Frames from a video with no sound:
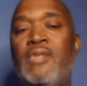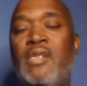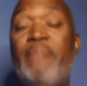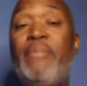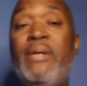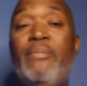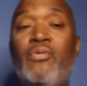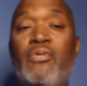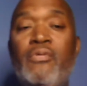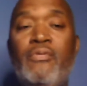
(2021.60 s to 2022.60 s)
These
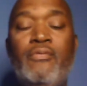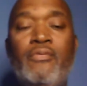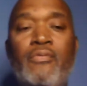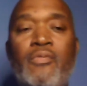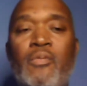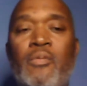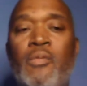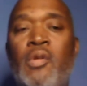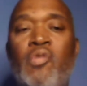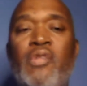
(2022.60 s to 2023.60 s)
people
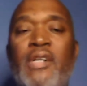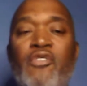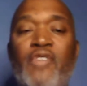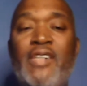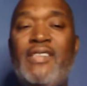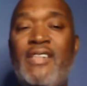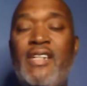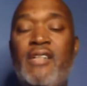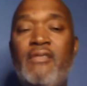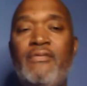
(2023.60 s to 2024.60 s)
who get arrested
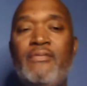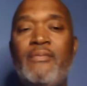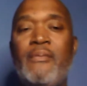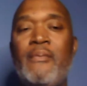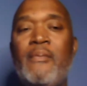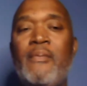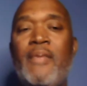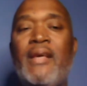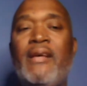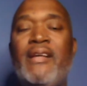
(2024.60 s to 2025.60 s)
now,
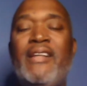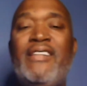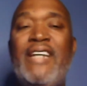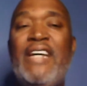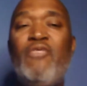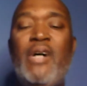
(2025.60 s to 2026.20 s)
they